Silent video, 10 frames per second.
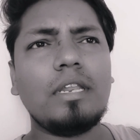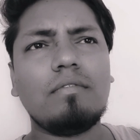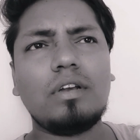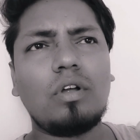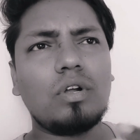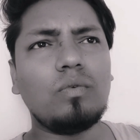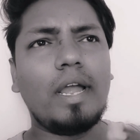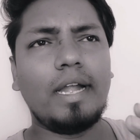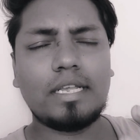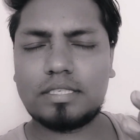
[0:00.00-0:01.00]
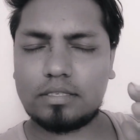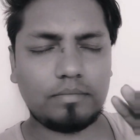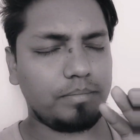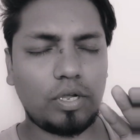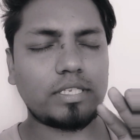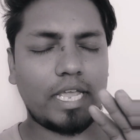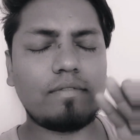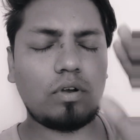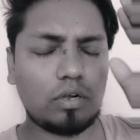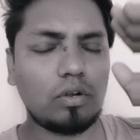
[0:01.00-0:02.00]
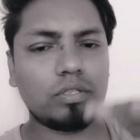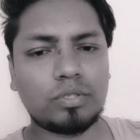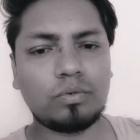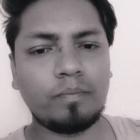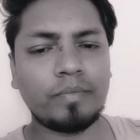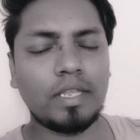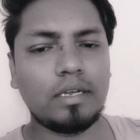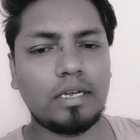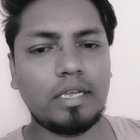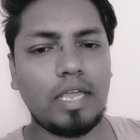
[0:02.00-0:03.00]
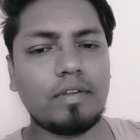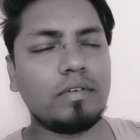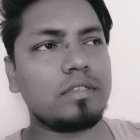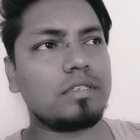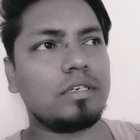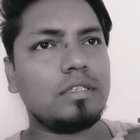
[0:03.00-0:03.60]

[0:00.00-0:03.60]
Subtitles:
in one or two IITs, because I have not gone through everyone's